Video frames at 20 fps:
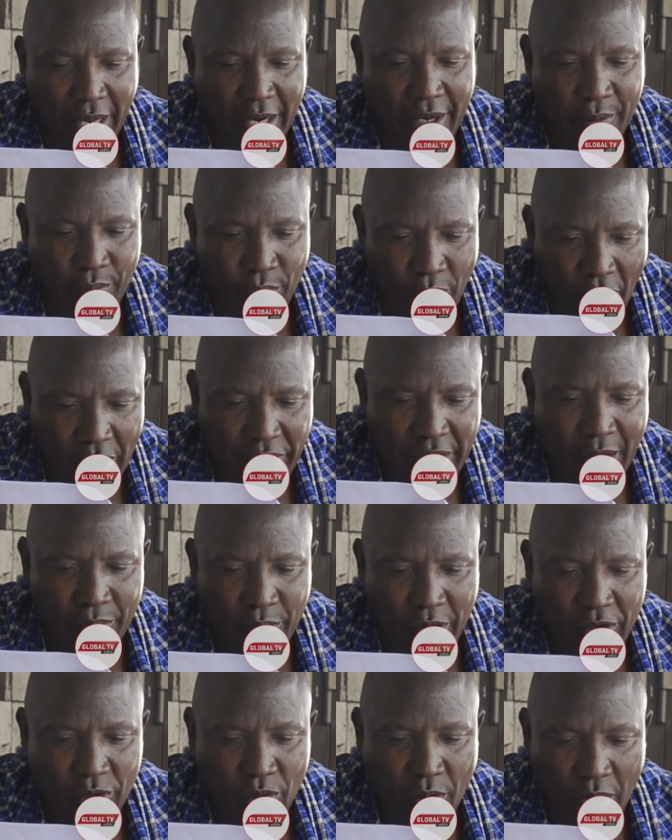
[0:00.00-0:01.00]
tarehe 1
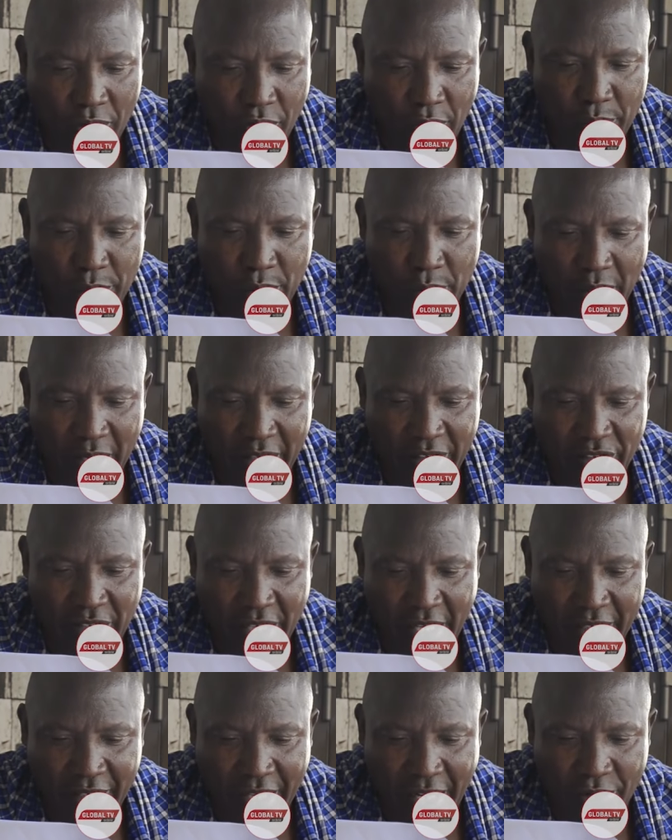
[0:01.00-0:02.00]
mwezi wa
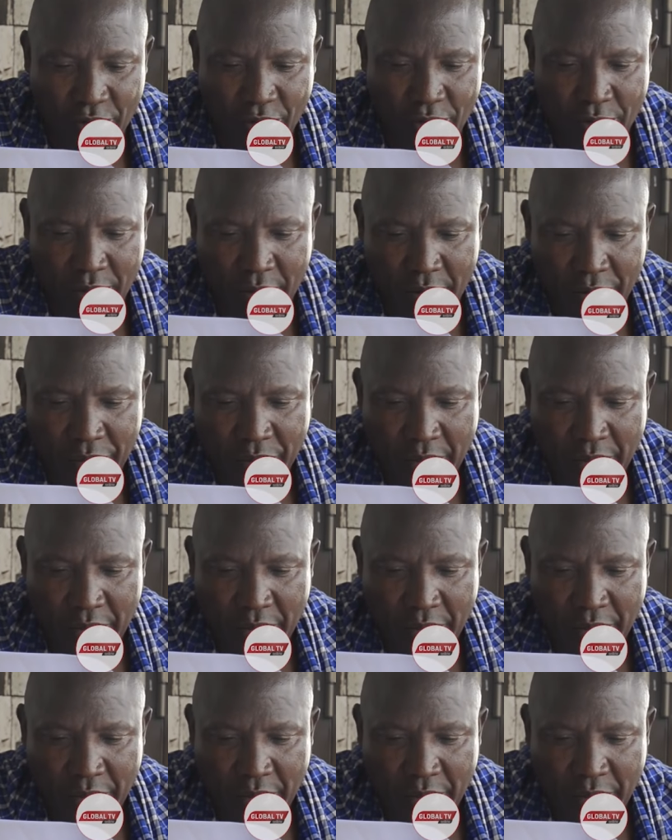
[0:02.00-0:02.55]
10/2023,